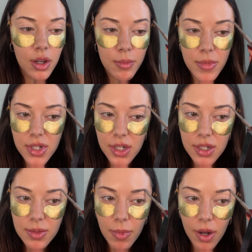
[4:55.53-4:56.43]
missing
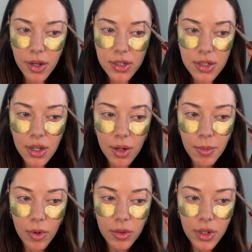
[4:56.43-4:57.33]
spots, and I'm
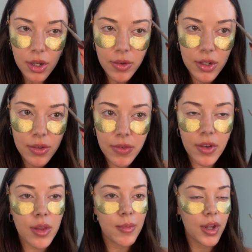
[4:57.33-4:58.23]
only going to fill
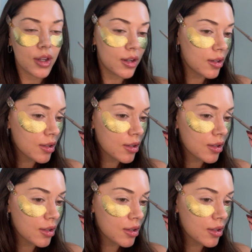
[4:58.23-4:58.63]
them in